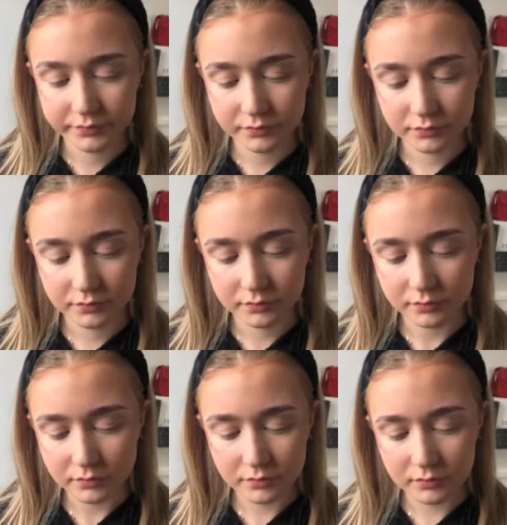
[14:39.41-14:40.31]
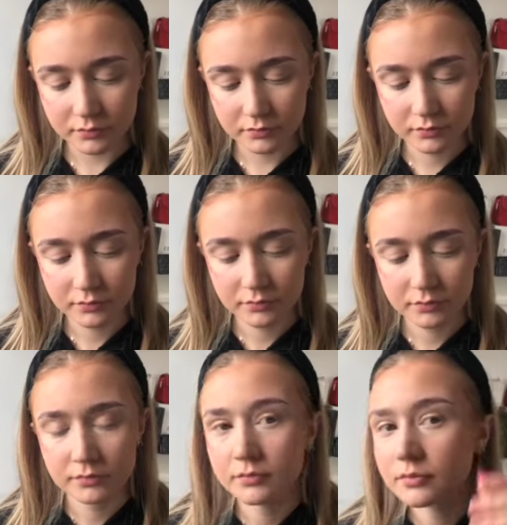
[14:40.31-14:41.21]

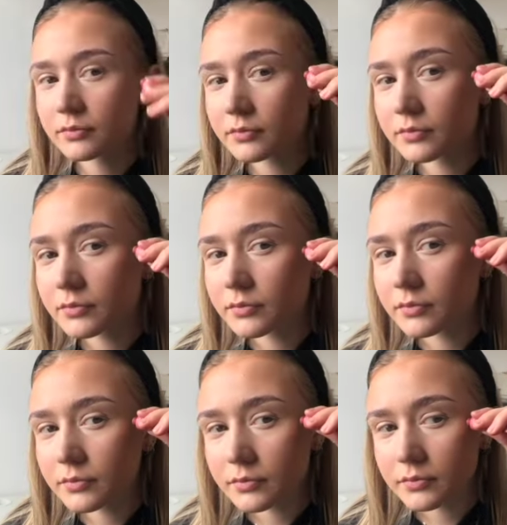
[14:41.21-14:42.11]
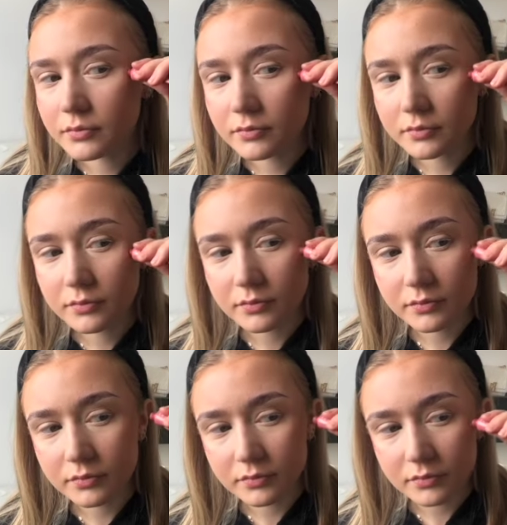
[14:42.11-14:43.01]

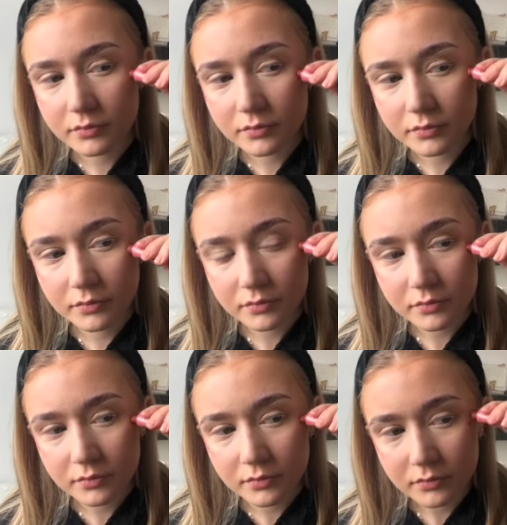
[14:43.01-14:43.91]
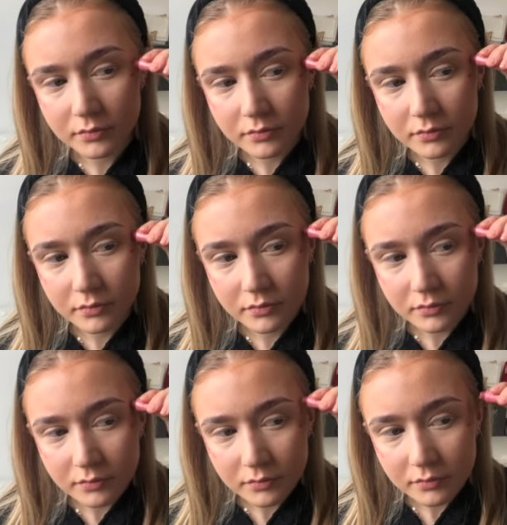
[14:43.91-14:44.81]

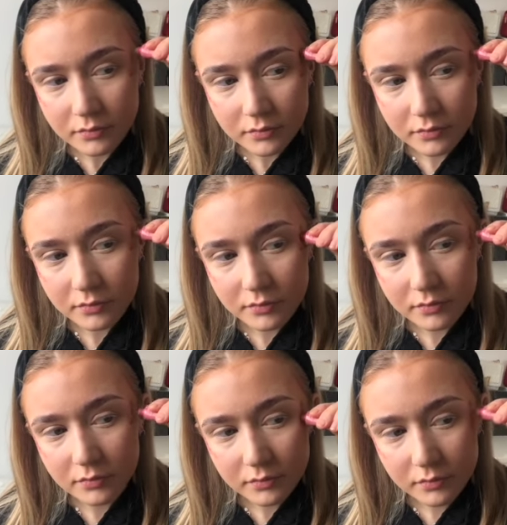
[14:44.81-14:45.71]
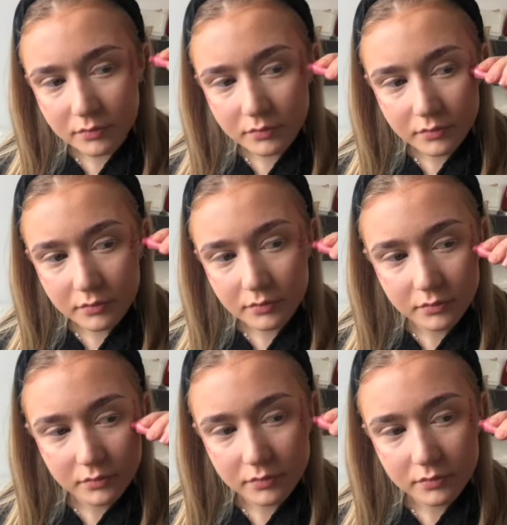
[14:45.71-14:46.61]

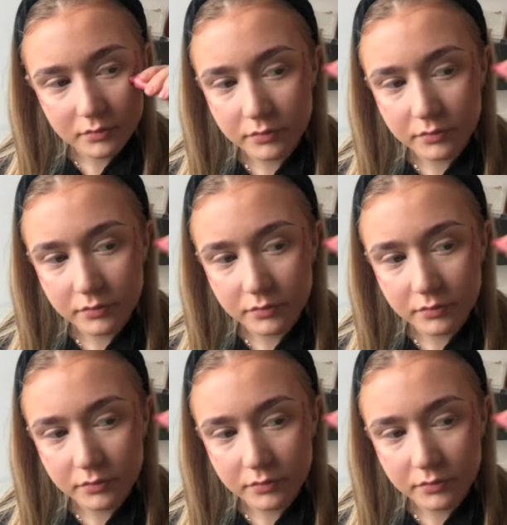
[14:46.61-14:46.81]
No one is speaking in this clip.